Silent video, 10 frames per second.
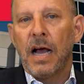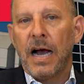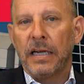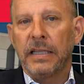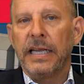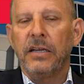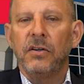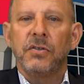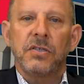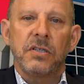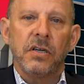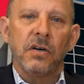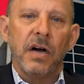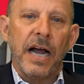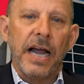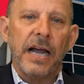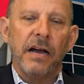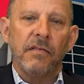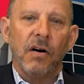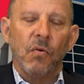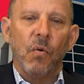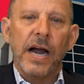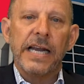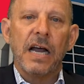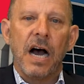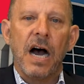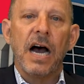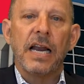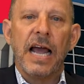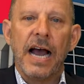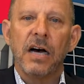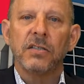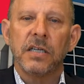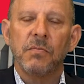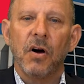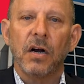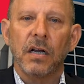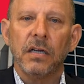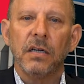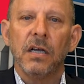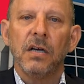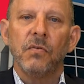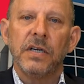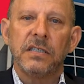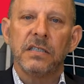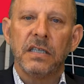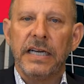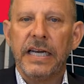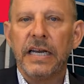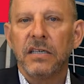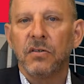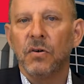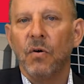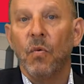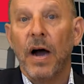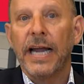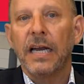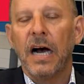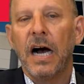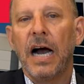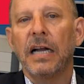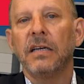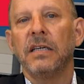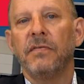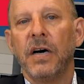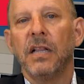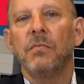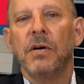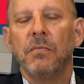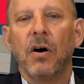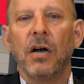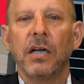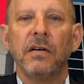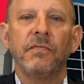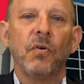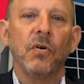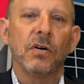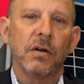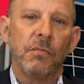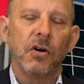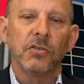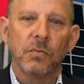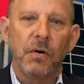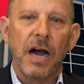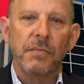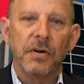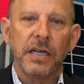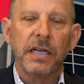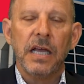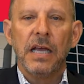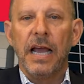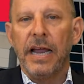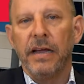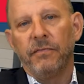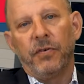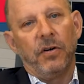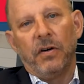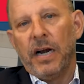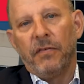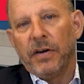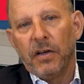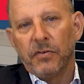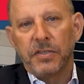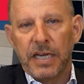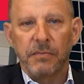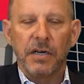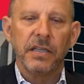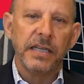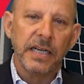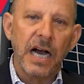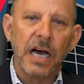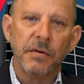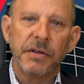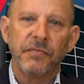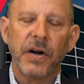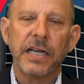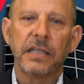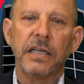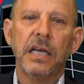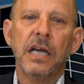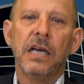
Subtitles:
I think you still have a white-hot housing market, which is leading to a white-hot development market for commercial property and for every other segment of the economy, frankly.